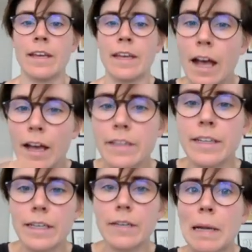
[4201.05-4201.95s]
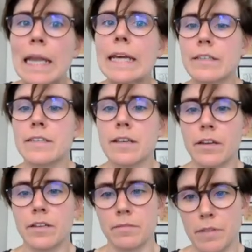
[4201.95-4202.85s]
hiding in plain
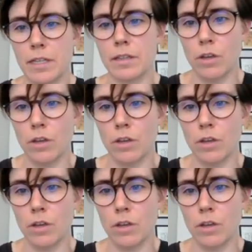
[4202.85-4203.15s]
sight in the